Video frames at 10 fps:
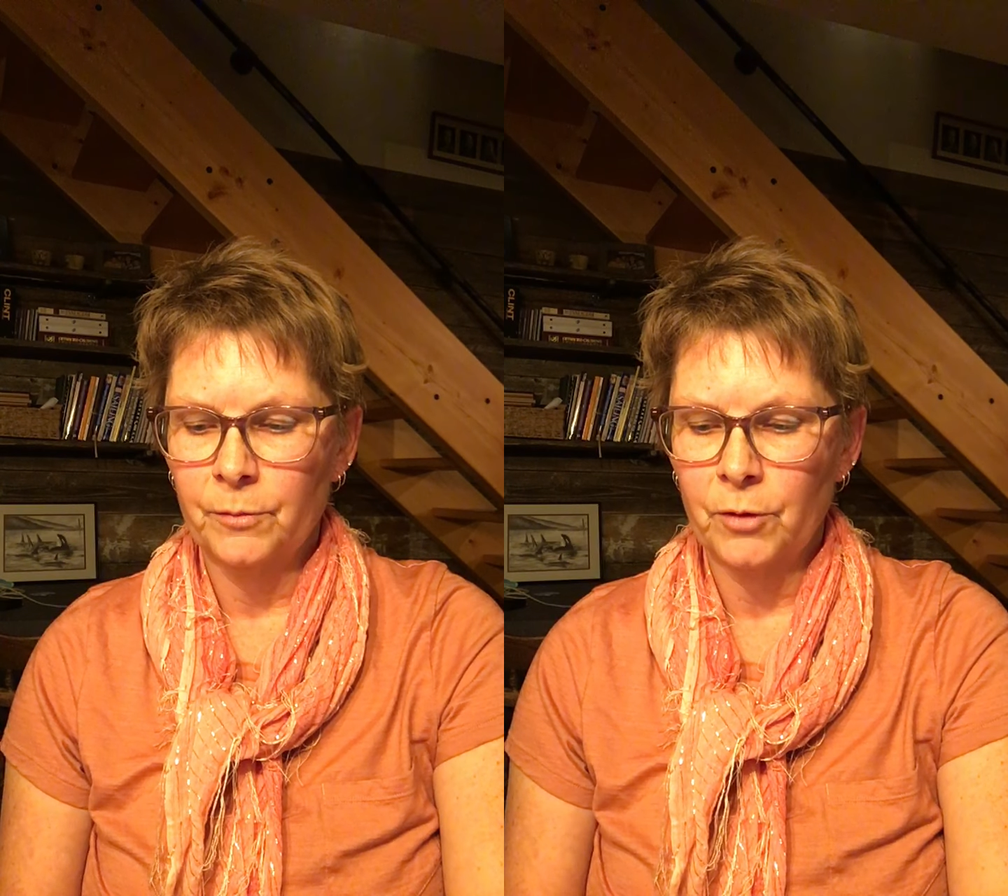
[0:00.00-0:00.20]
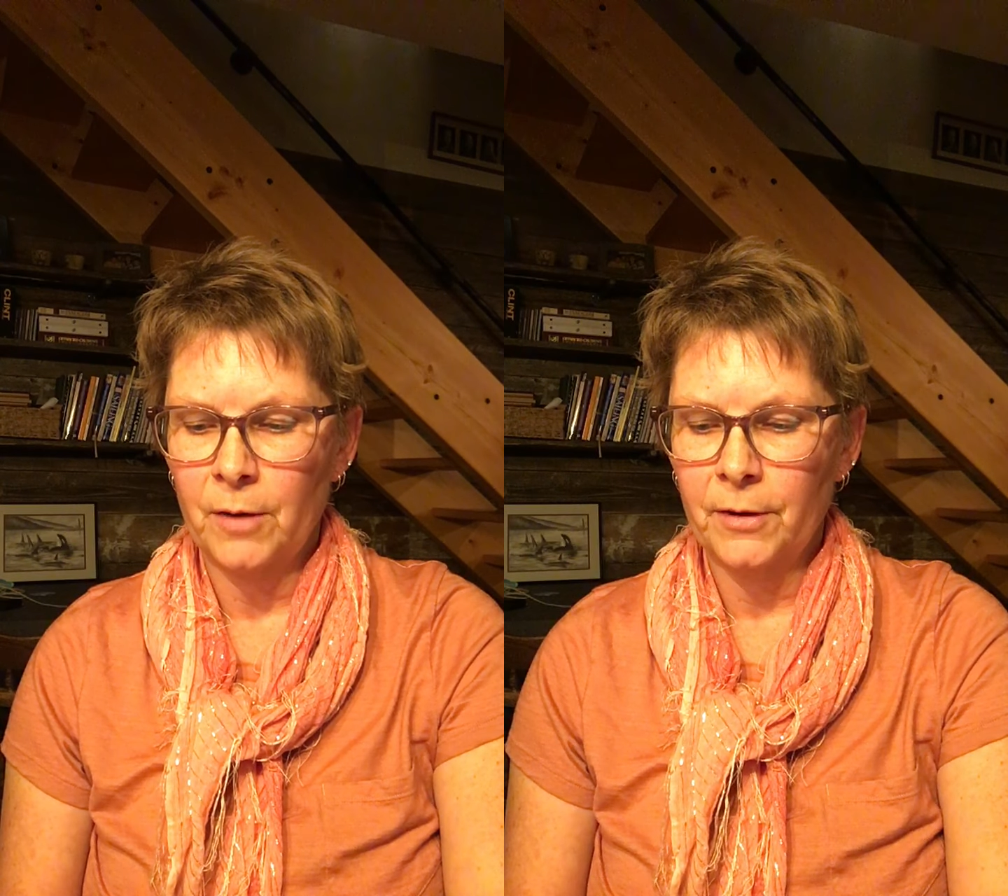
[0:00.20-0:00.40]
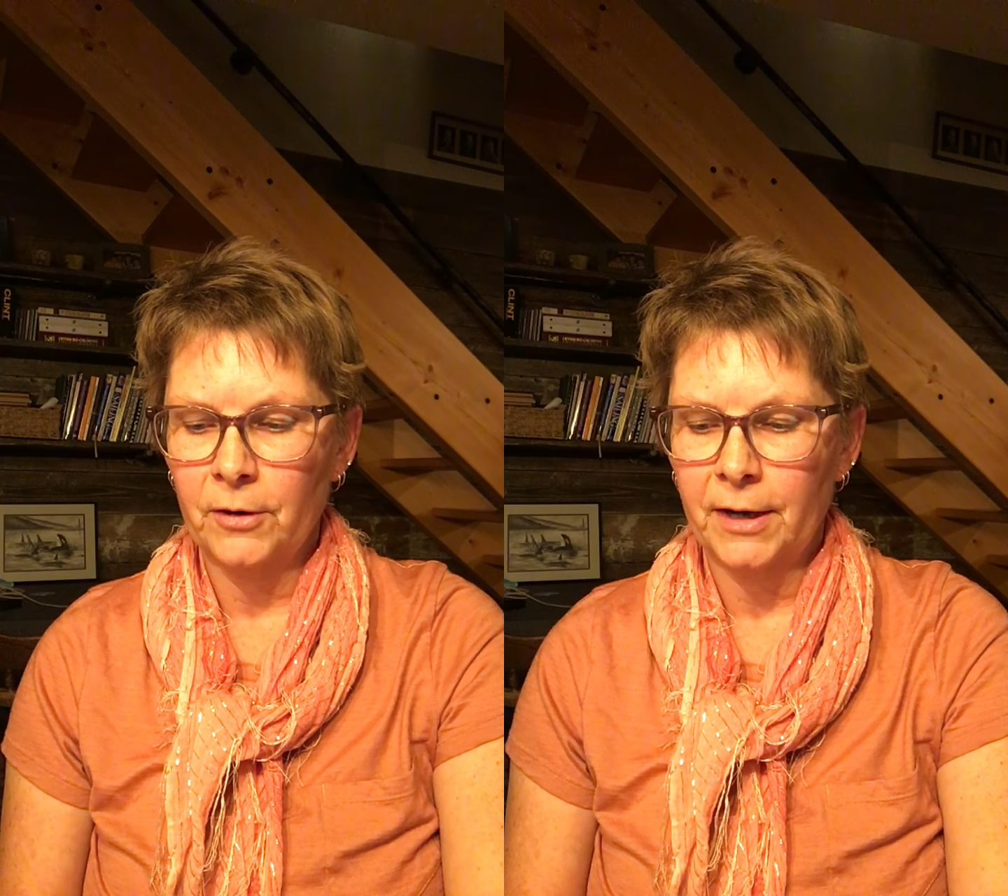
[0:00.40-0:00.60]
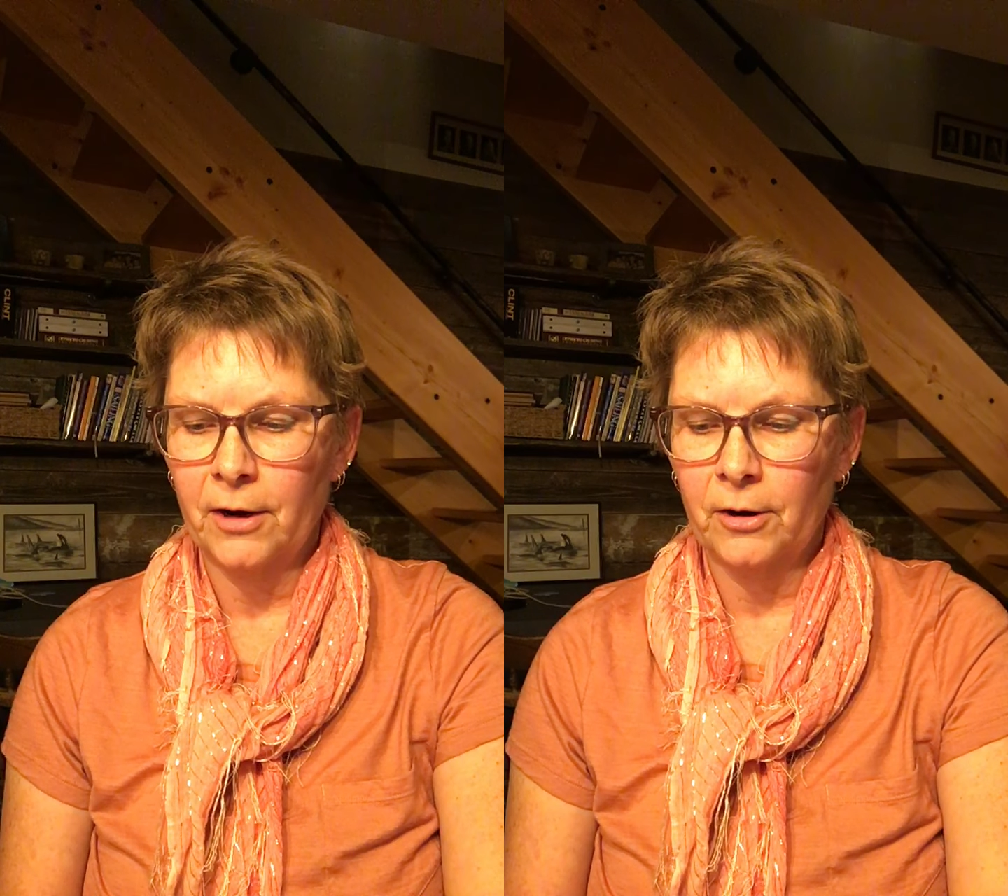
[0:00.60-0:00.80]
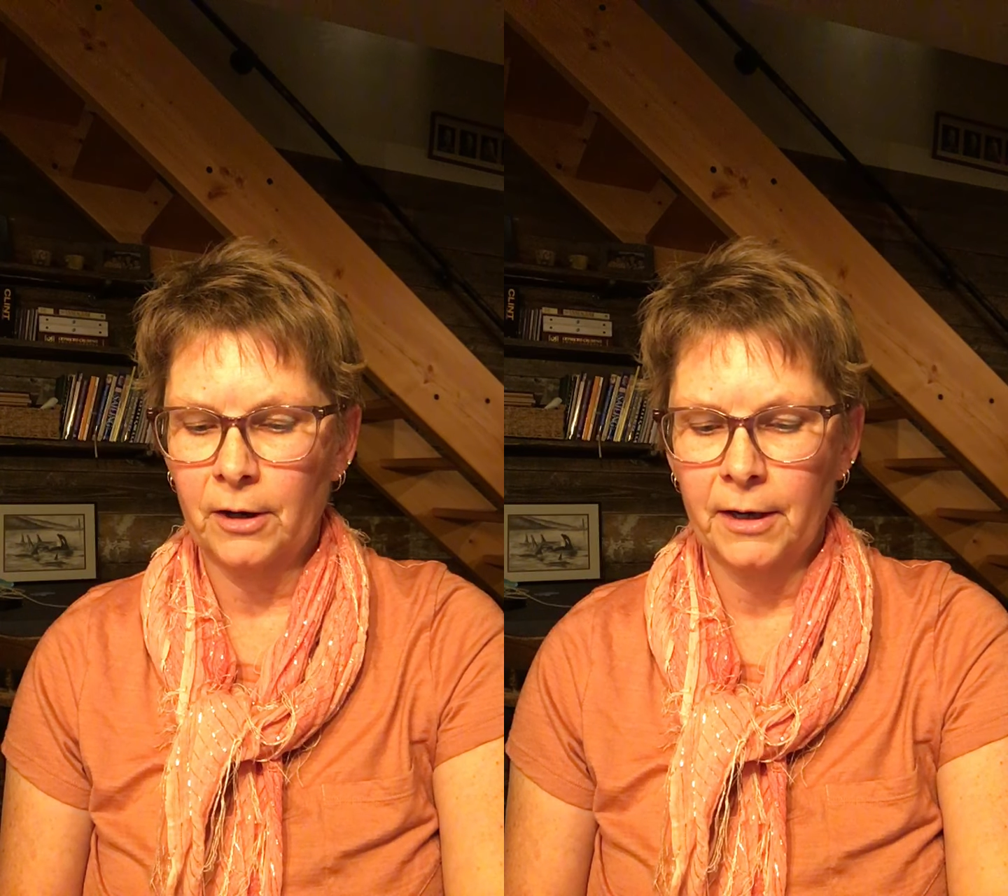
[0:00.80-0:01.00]
primary
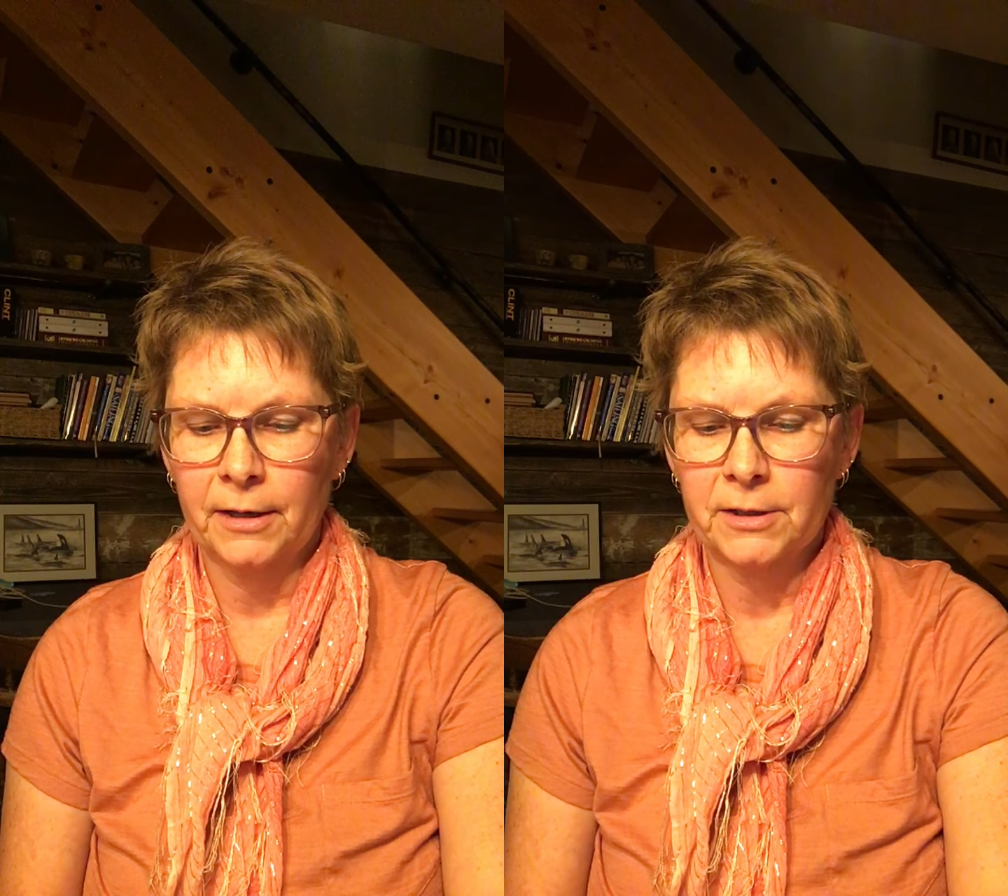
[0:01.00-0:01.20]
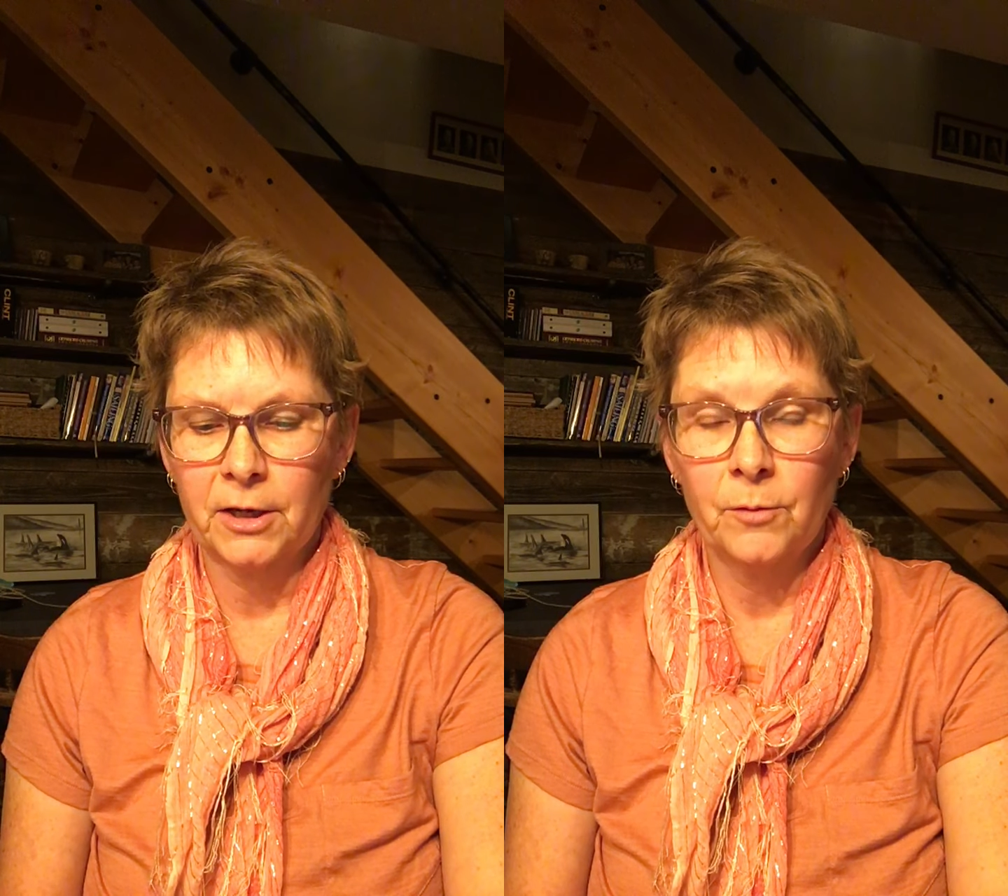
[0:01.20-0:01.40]
care clinics in